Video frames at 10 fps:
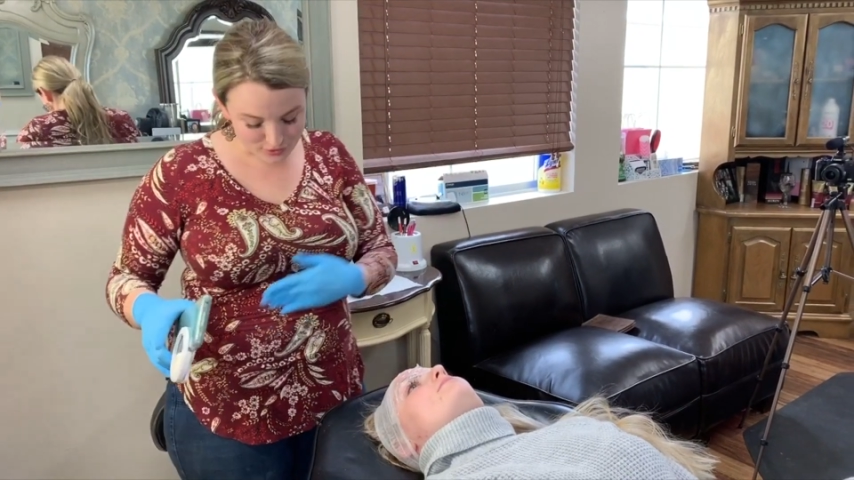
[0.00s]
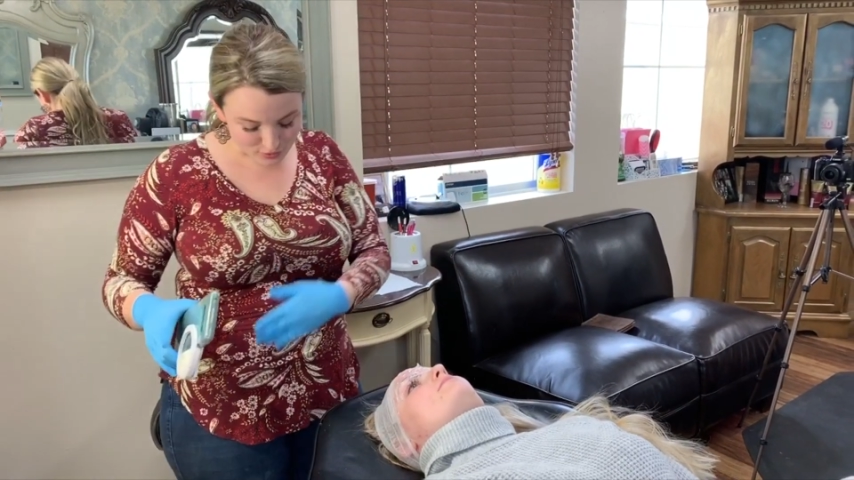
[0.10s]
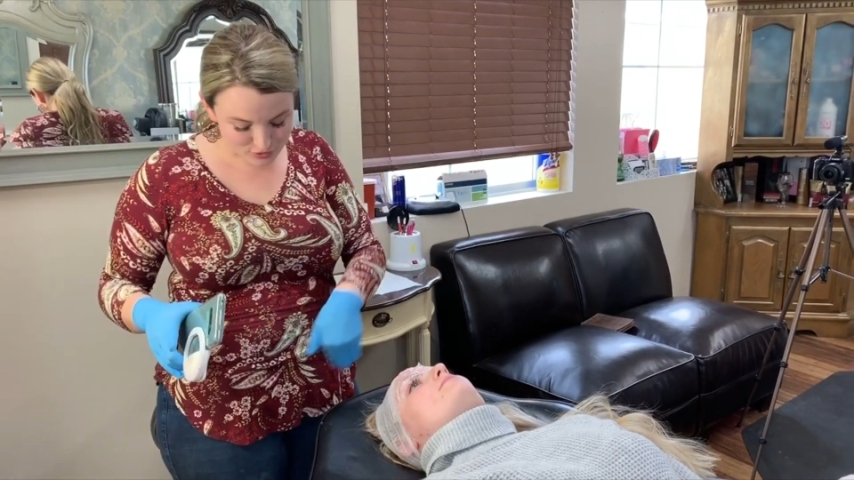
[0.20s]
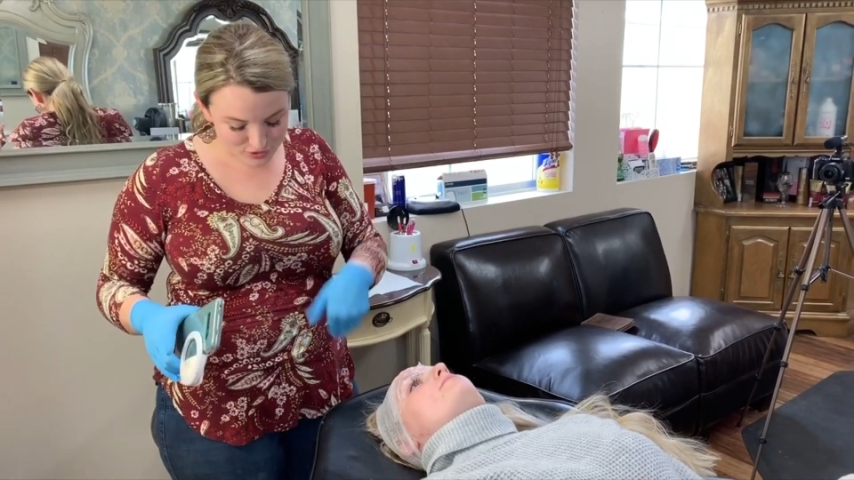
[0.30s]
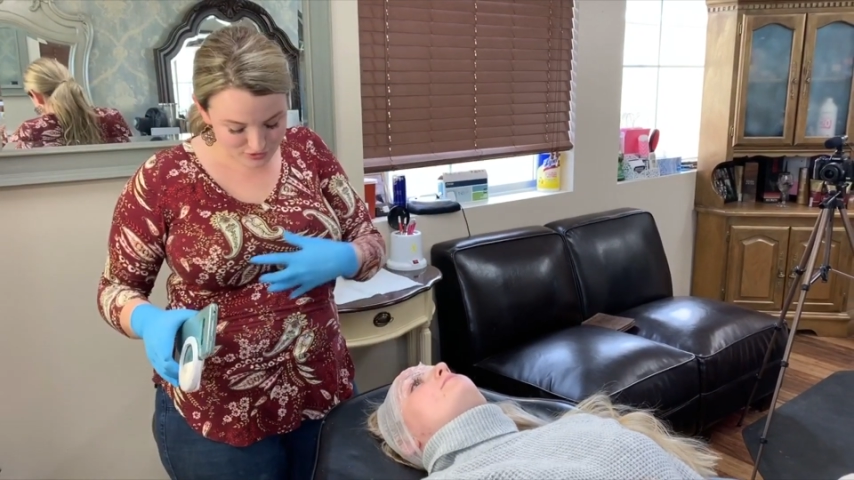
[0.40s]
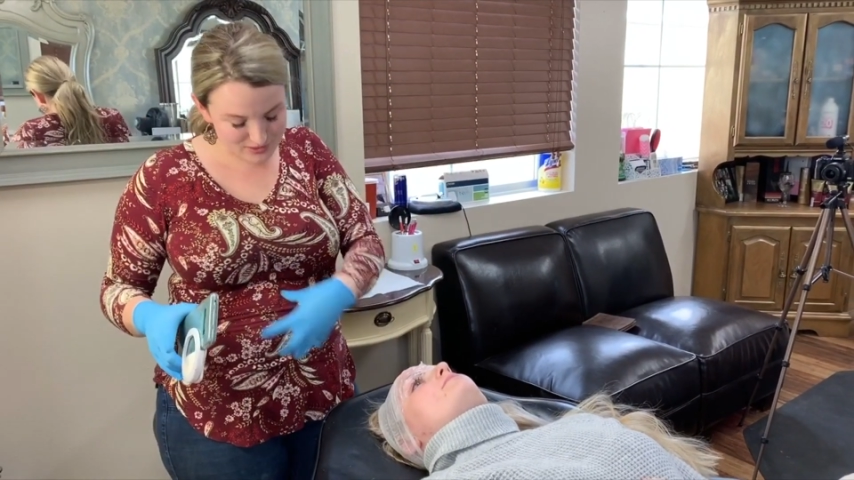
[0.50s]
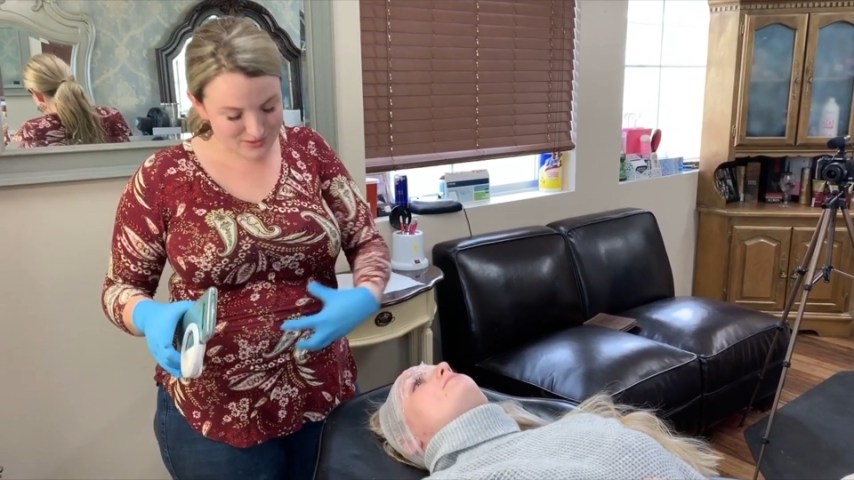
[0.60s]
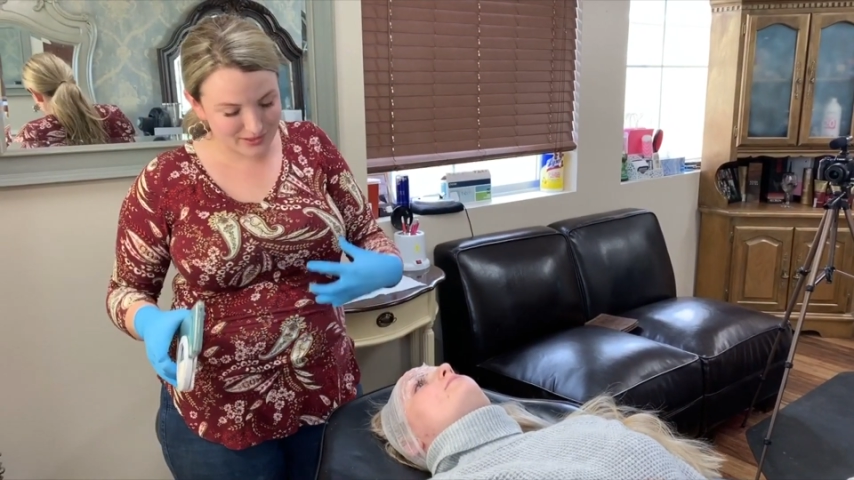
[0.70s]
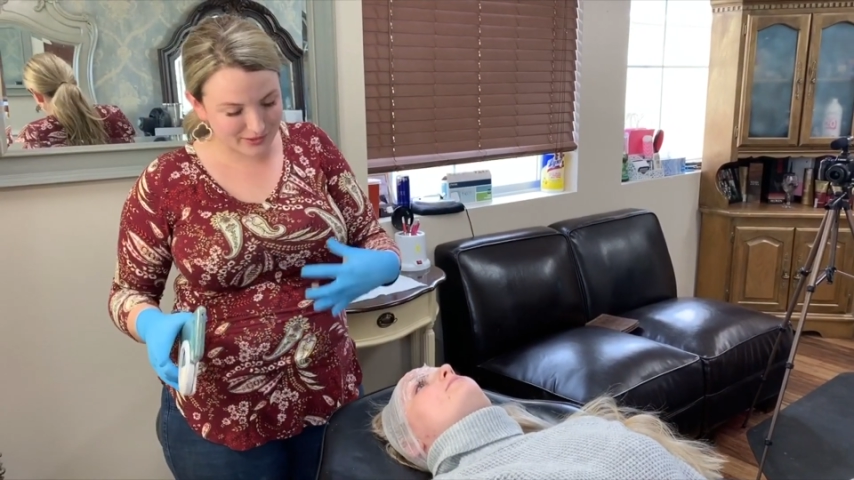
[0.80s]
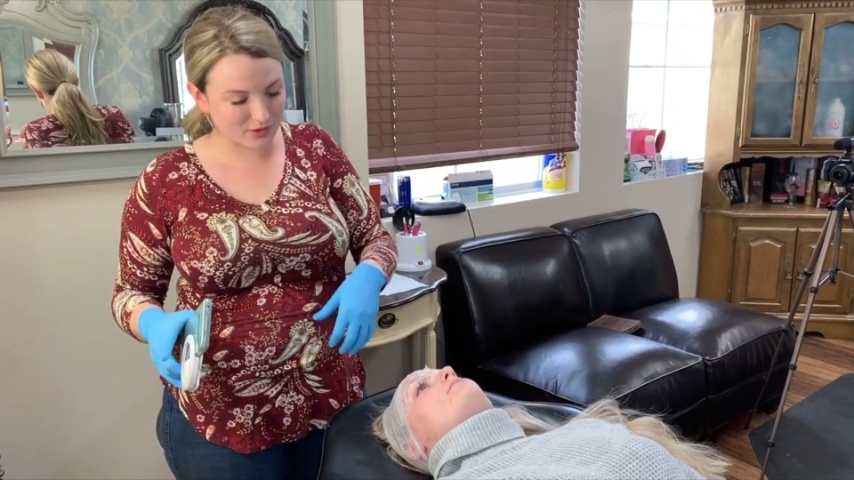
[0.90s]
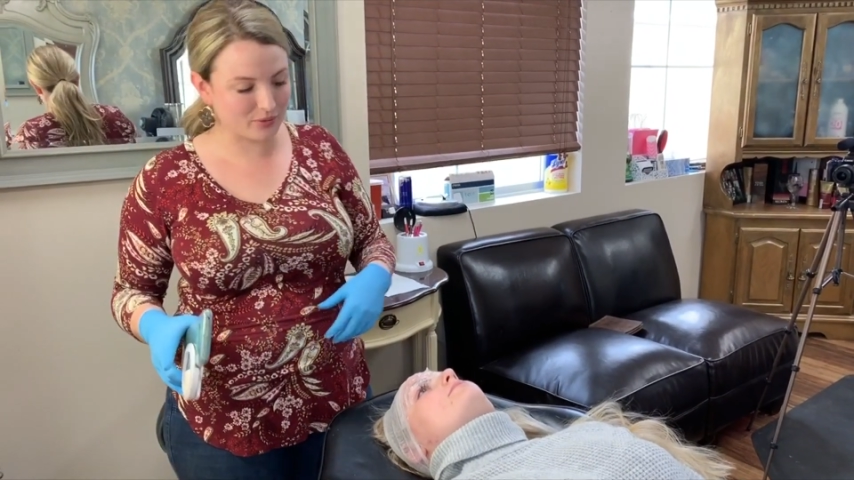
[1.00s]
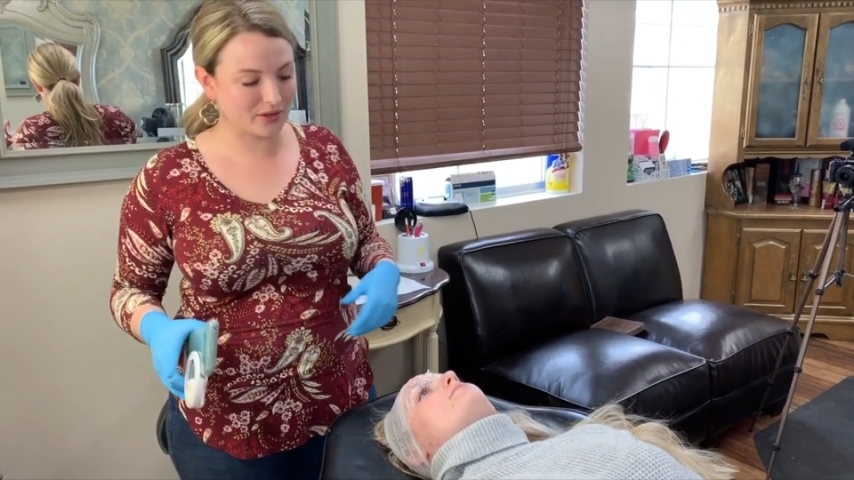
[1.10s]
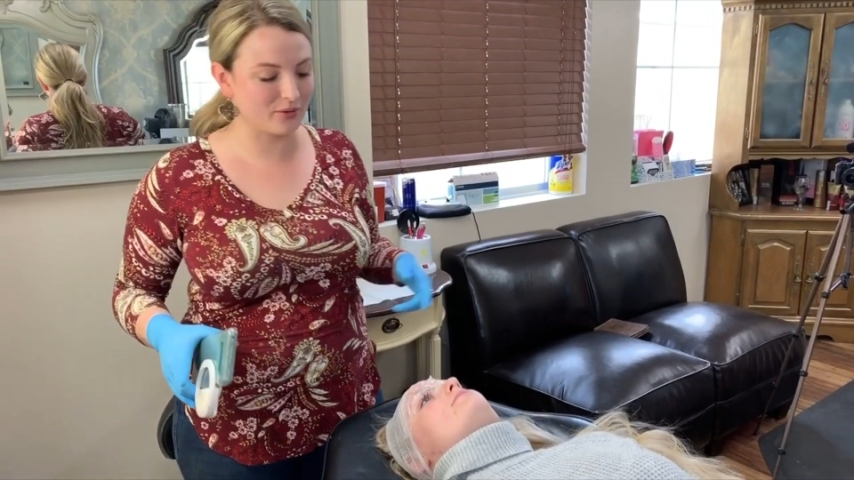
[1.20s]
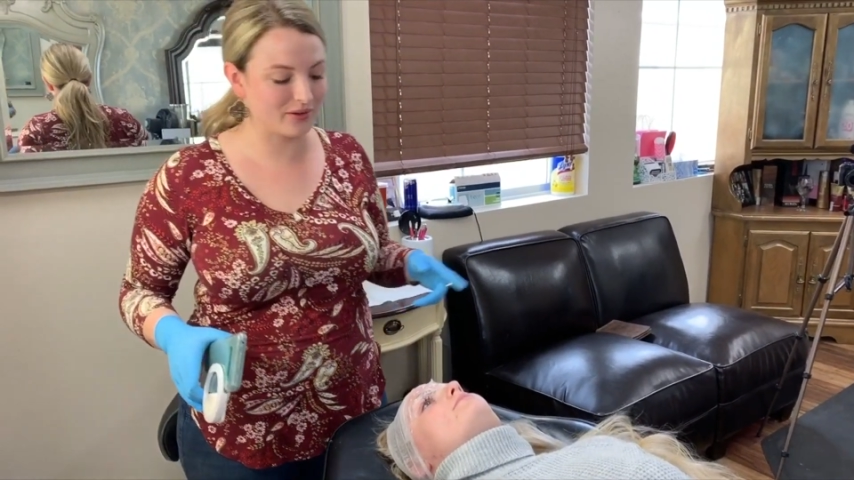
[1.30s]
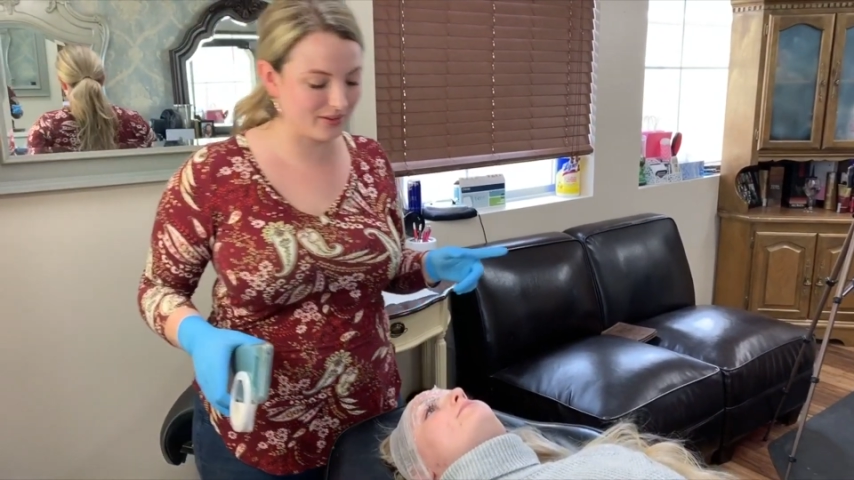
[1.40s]
Don't judge this like
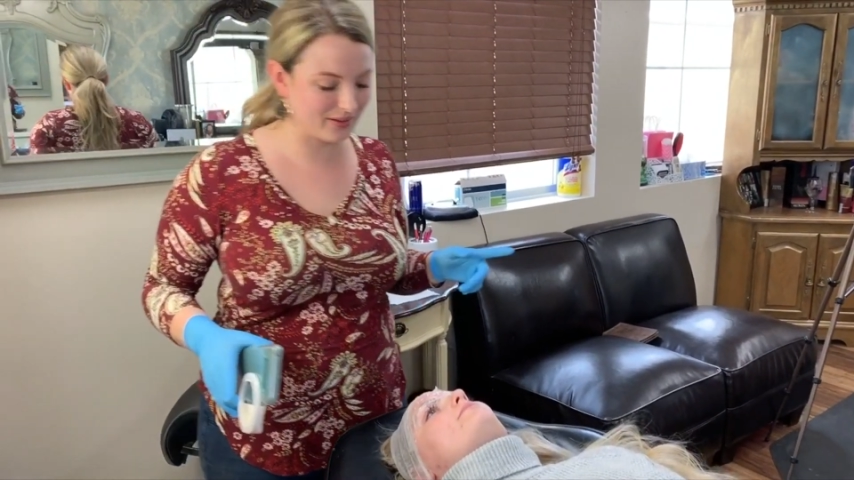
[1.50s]
gooey